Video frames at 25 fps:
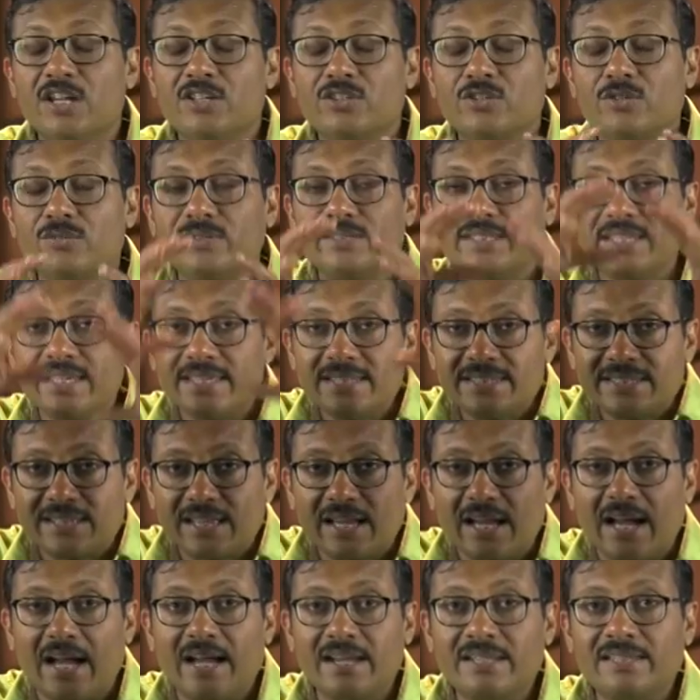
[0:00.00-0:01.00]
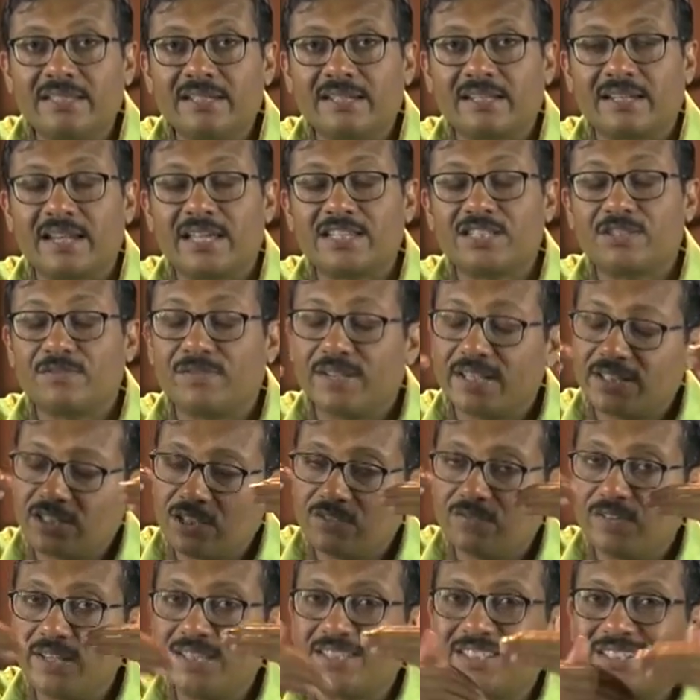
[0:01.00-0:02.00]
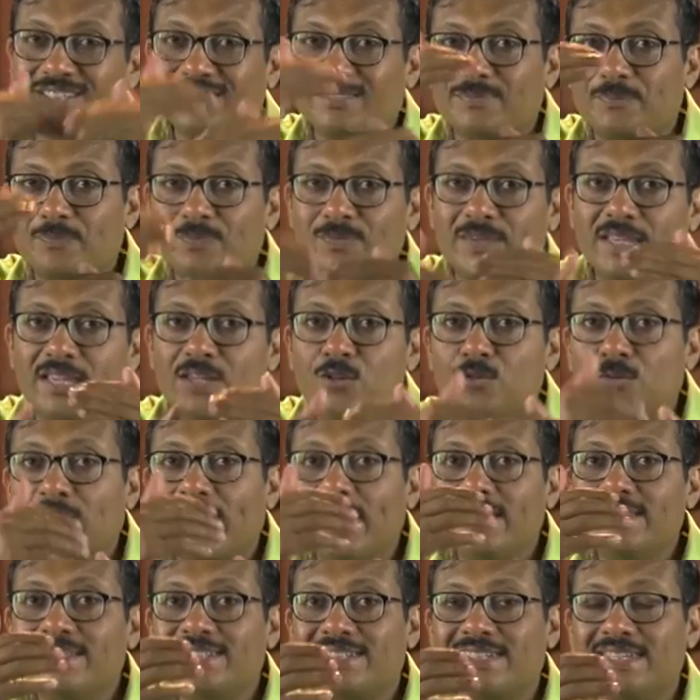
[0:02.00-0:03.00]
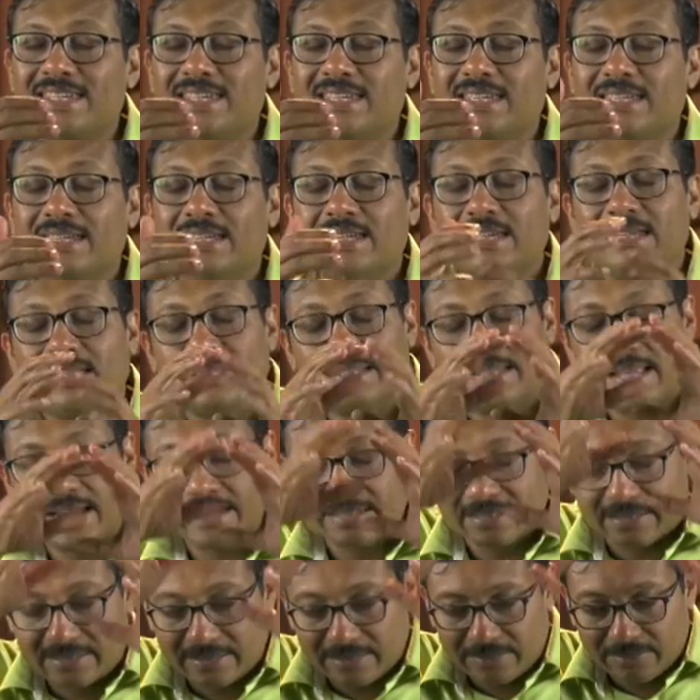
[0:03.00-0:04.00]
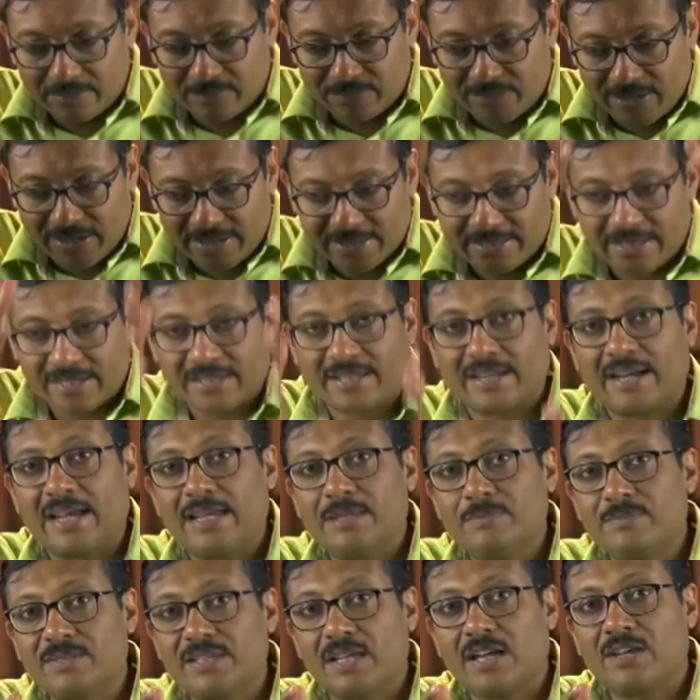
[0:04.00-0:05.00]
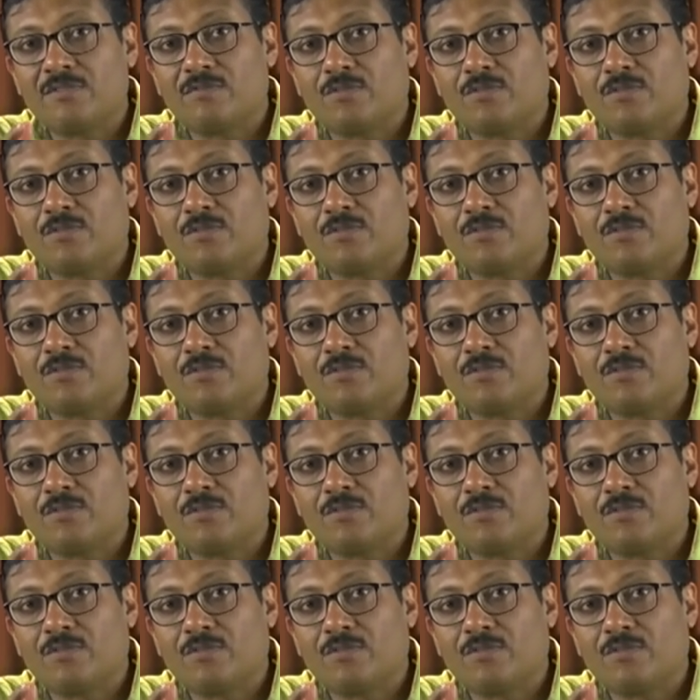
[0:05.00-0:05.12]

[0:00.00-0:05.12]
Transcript: So these are the classification which you can see that where the crimes are